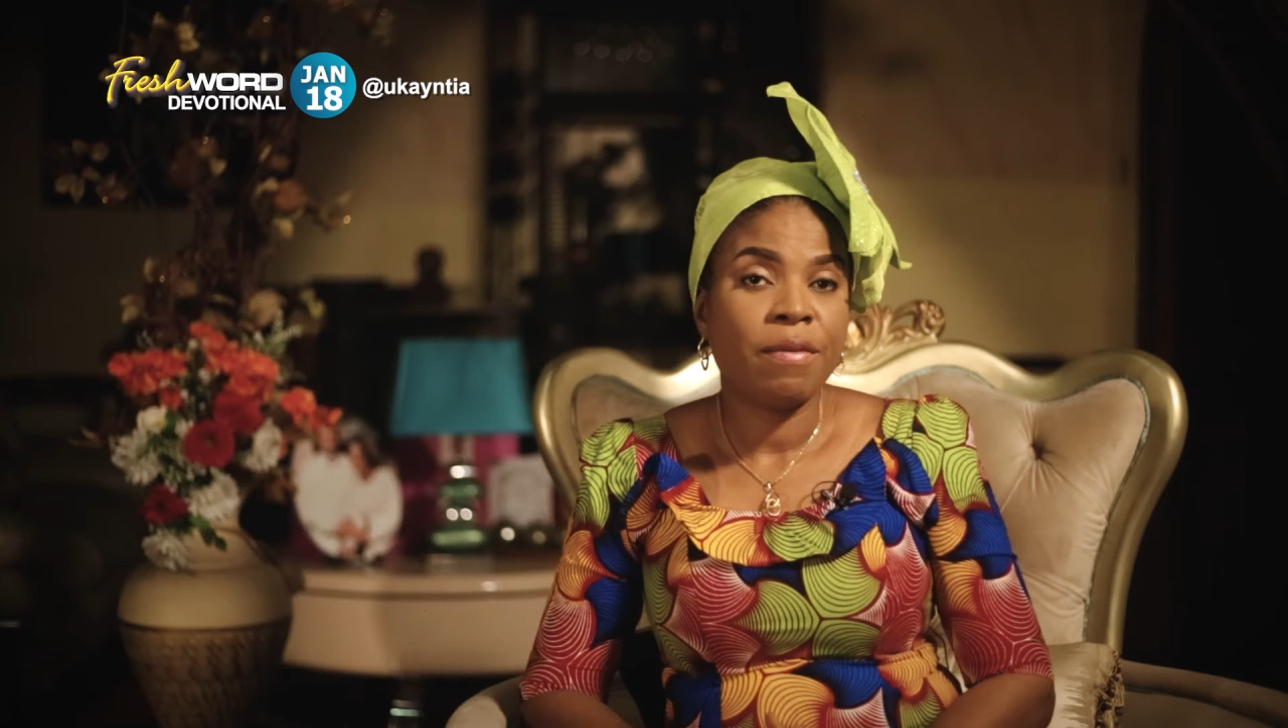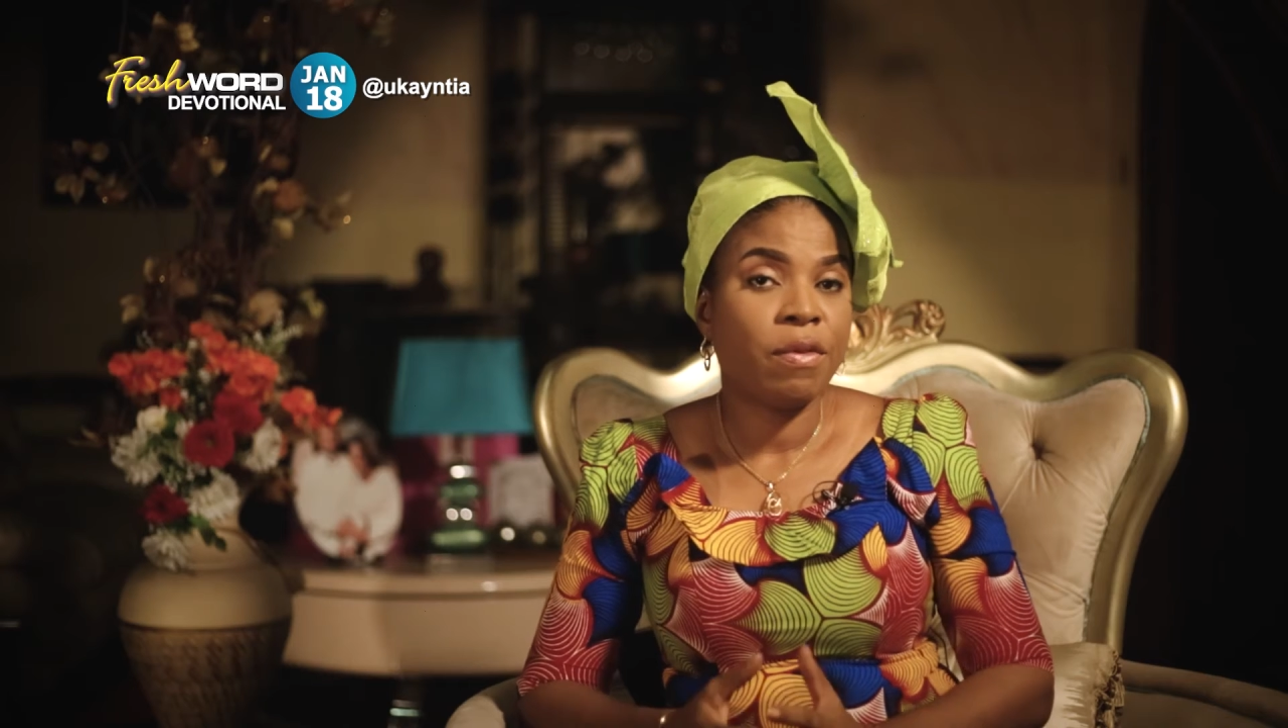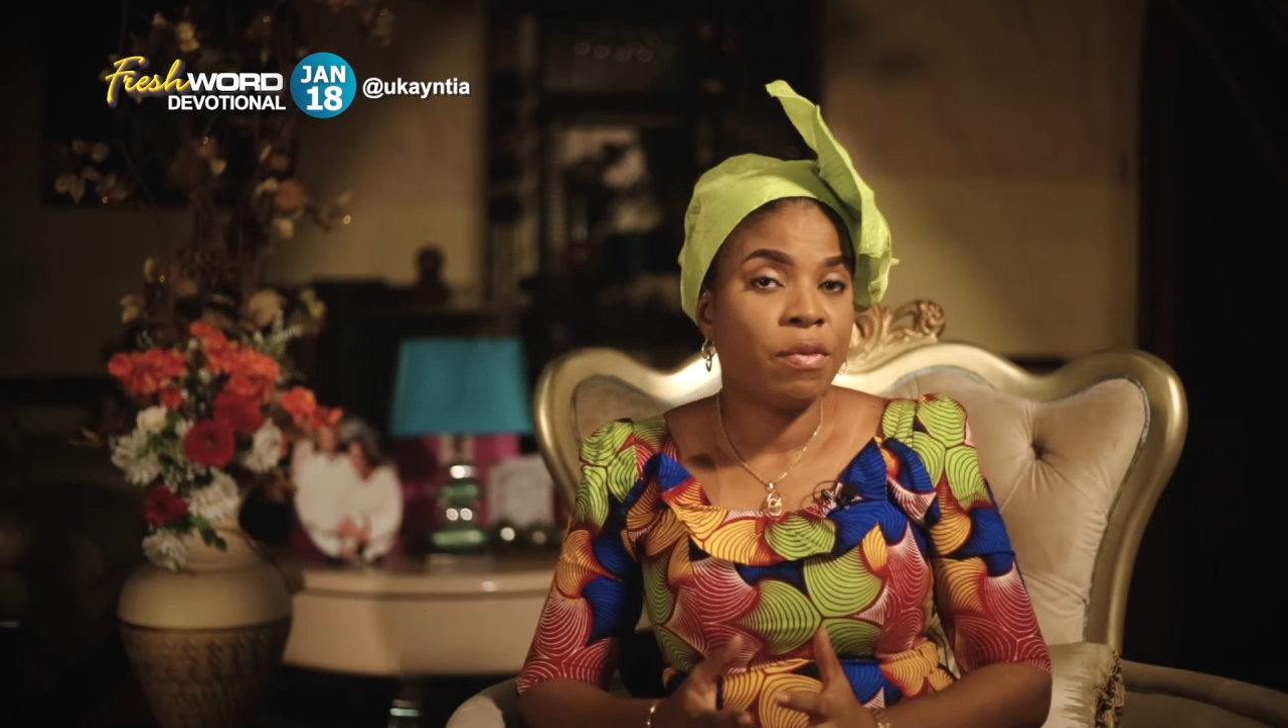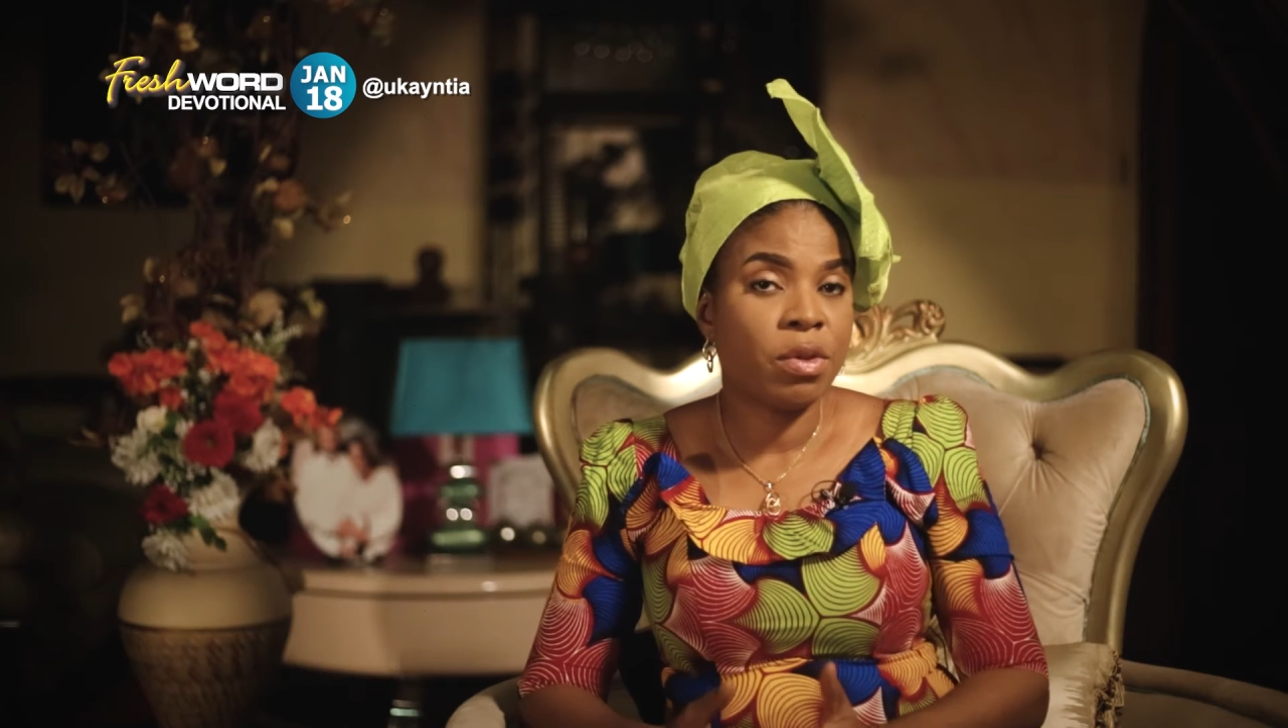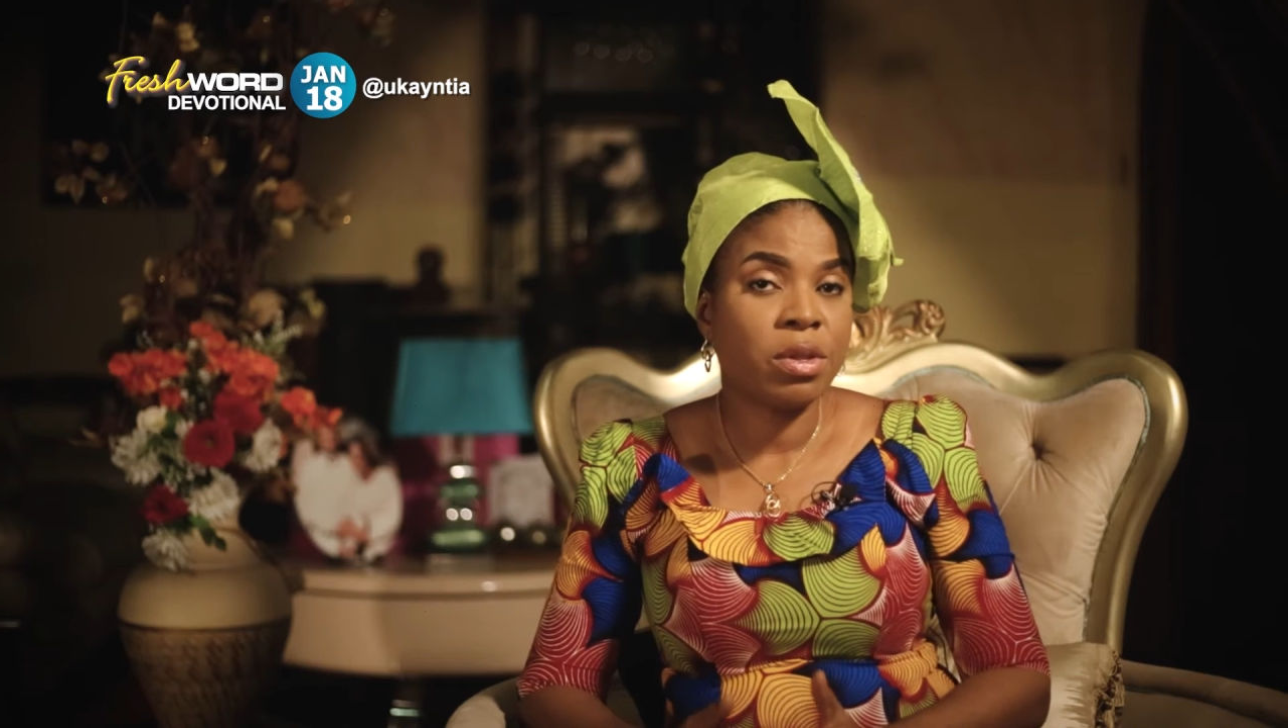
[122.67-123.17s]
and for
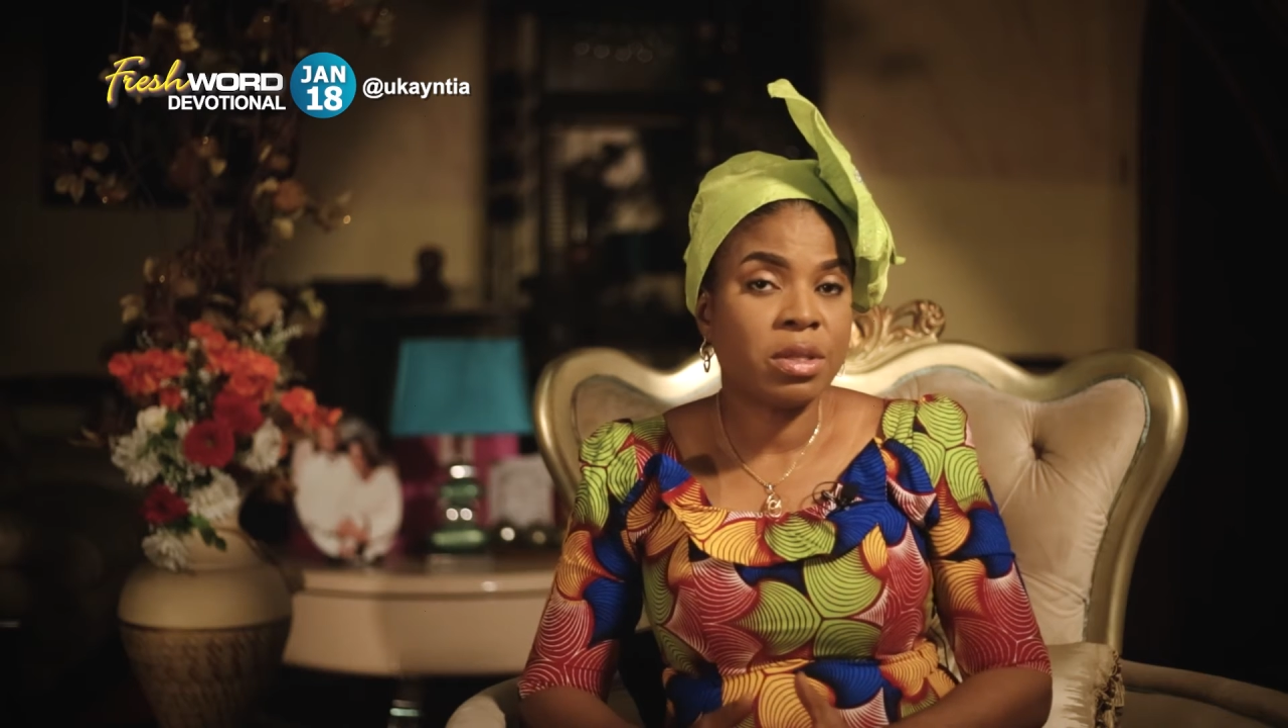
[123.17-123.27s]
further